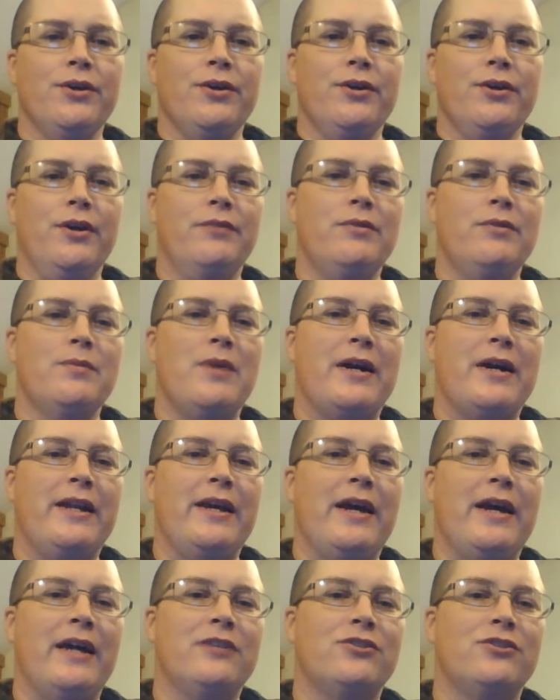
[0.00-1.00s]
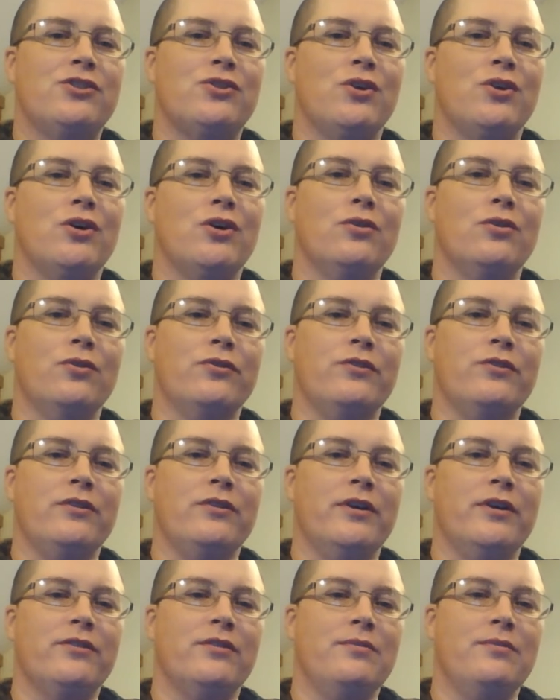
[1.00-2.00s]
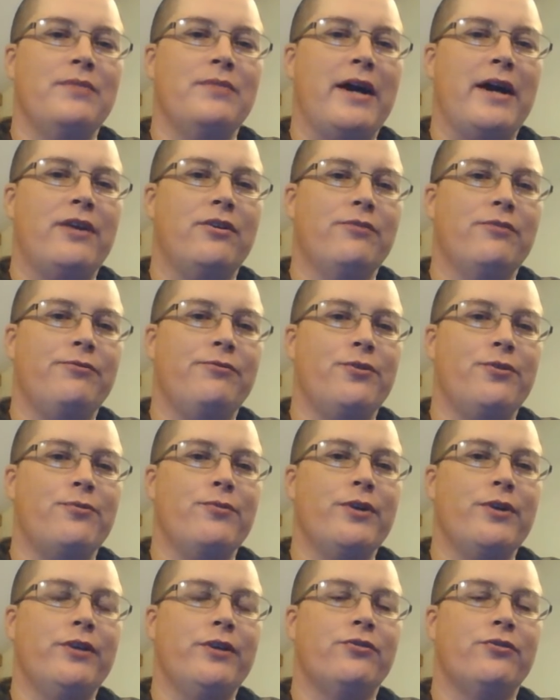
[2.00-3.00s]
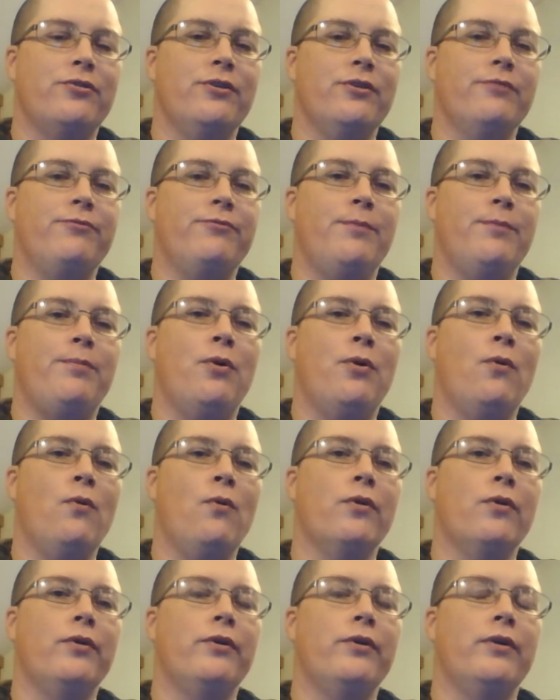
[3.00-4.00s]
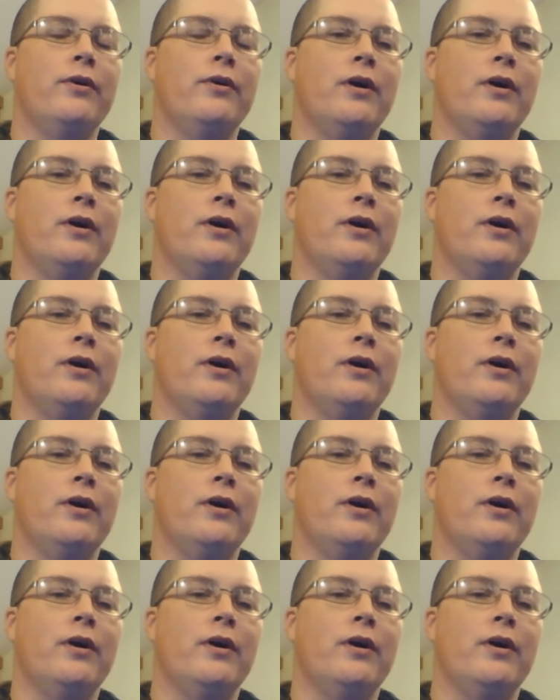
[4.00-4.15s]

Everybody has struggles. It doesn't matter if you're rich or if you're poor.